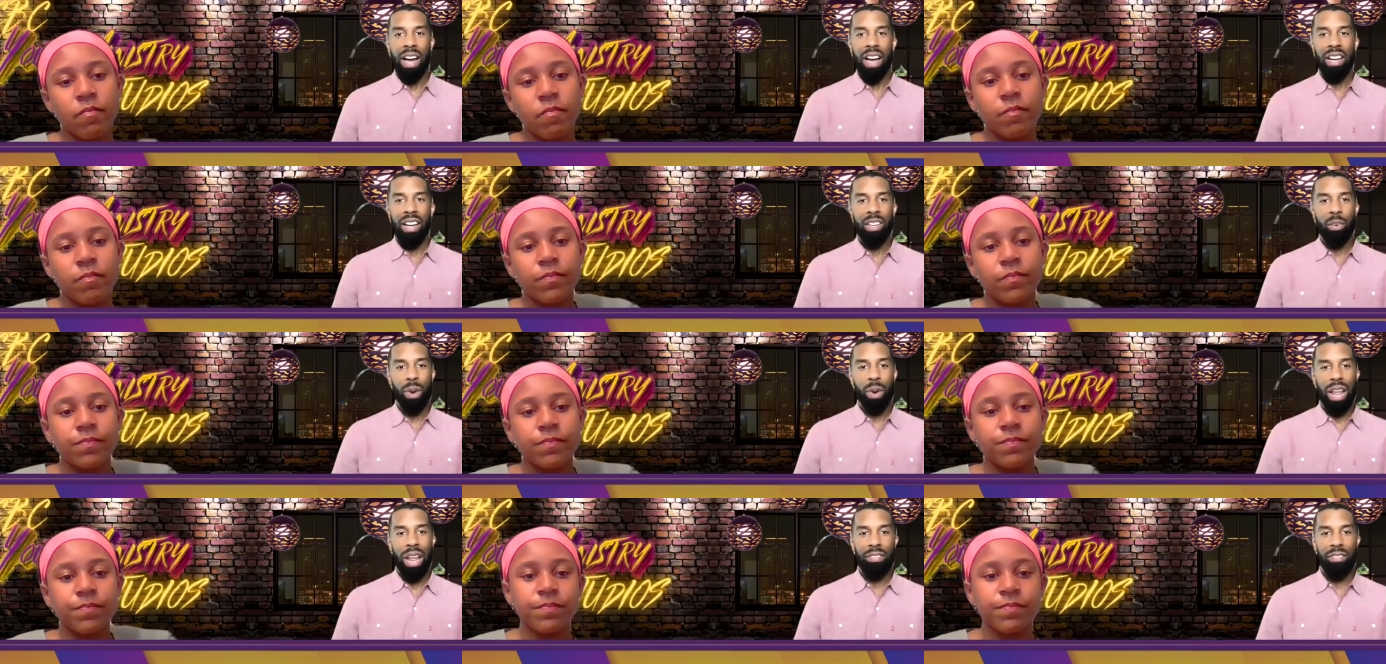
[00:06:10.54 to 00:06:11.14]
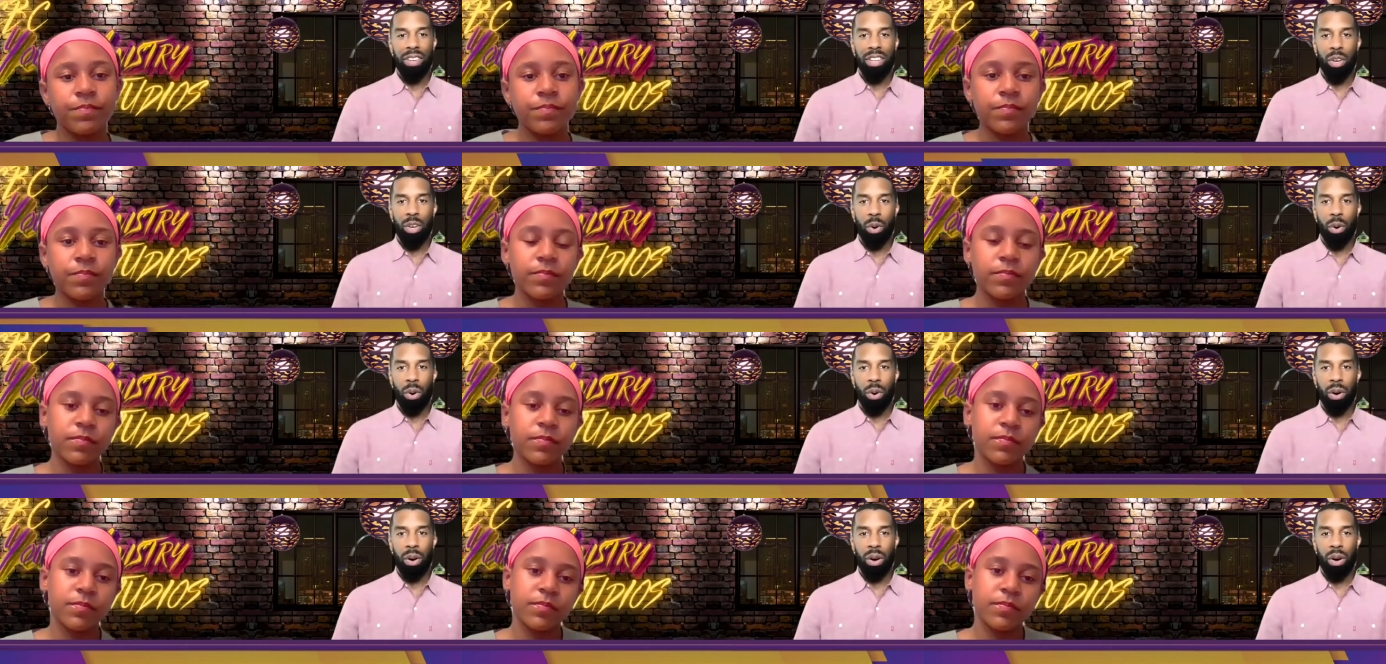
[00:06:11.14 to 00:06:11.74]
Speaker 1: find whatever
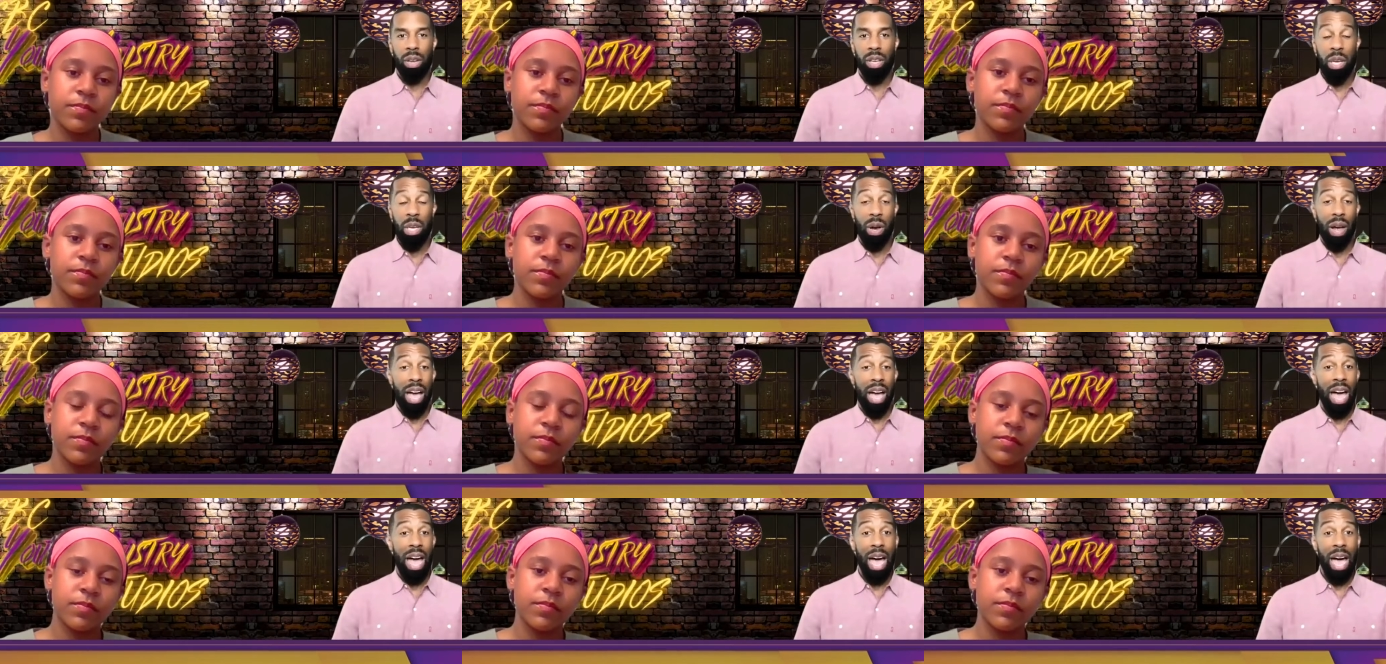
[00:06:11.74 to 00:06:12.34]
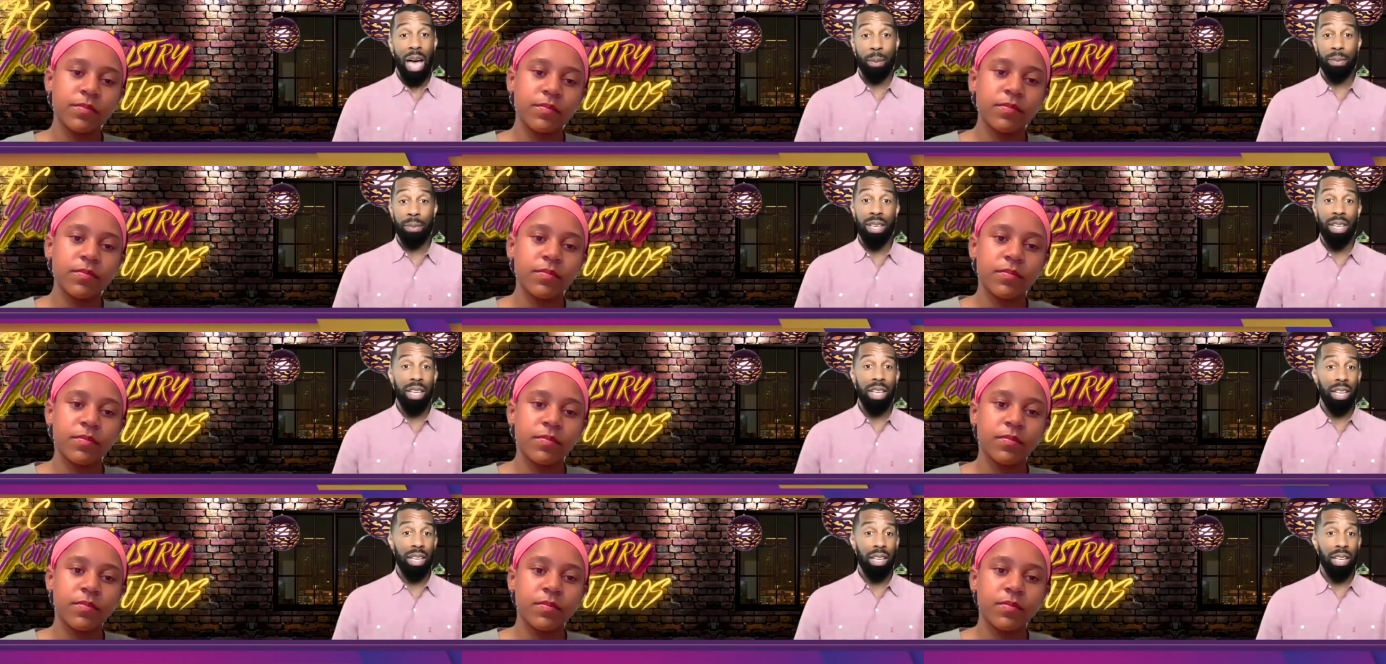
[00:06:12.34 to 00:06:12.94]
your your
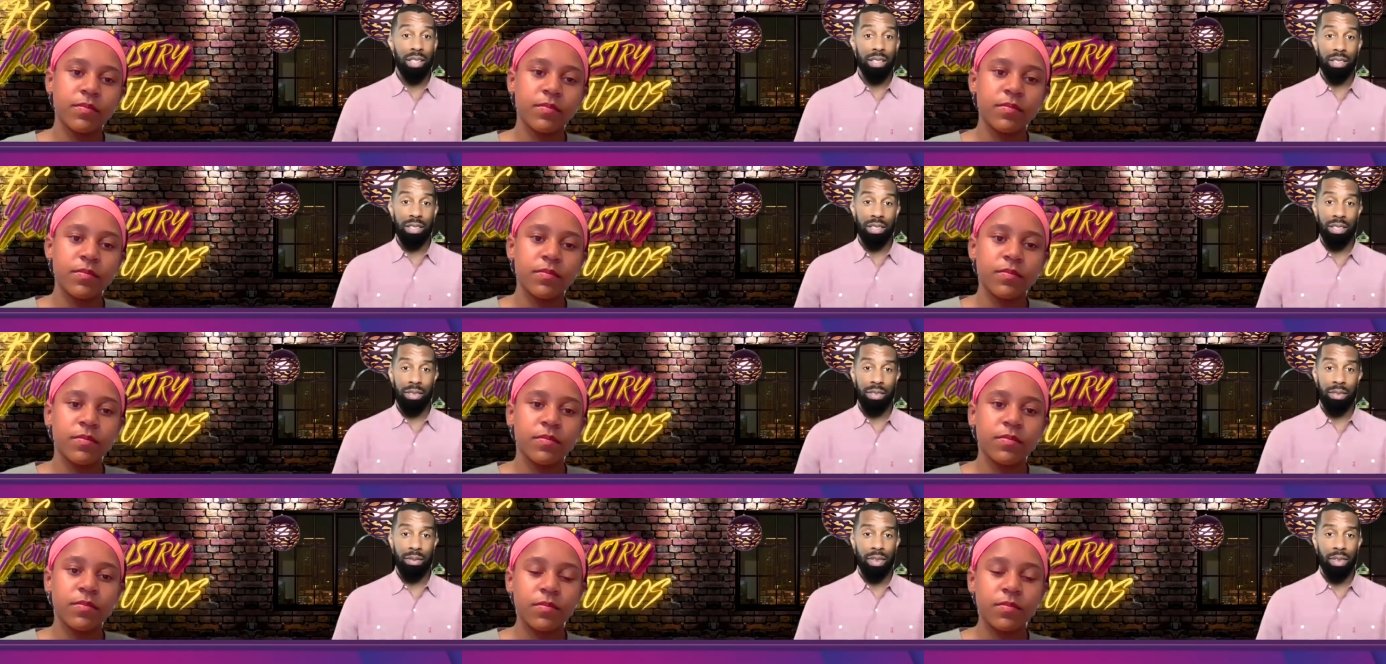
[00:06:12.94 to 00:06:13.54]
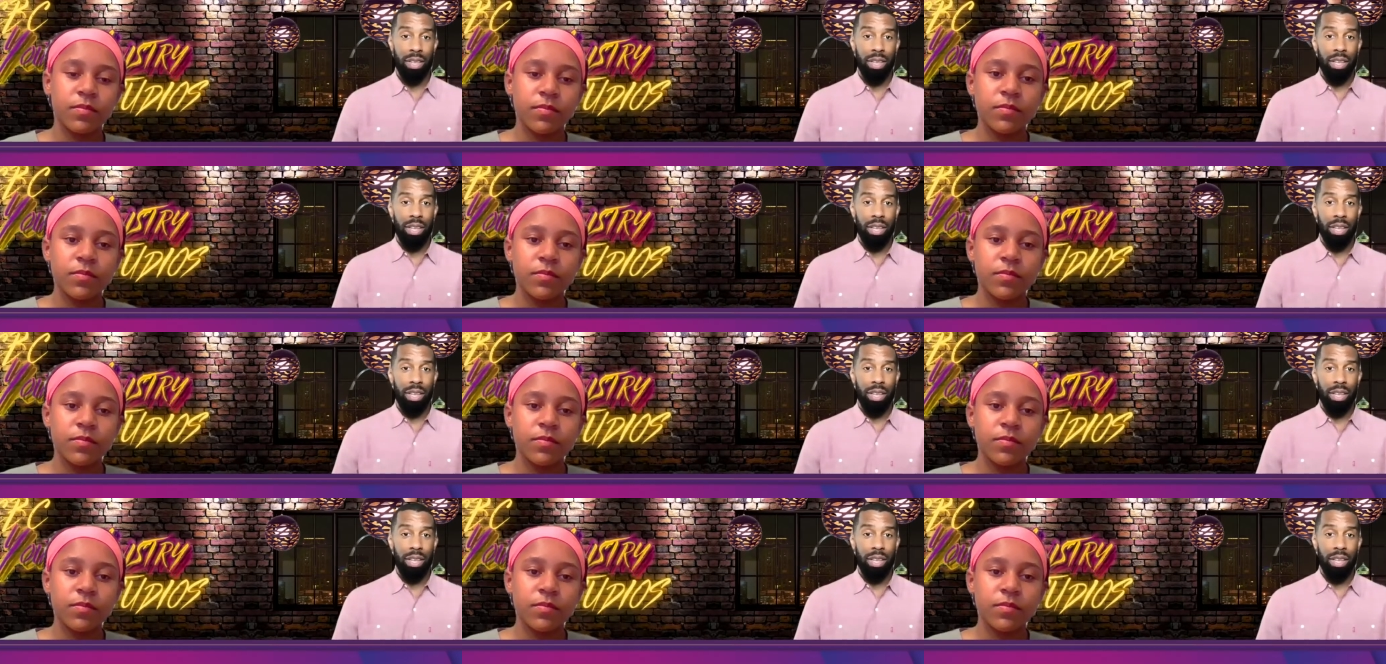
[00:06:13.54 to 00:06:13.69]
hobby is.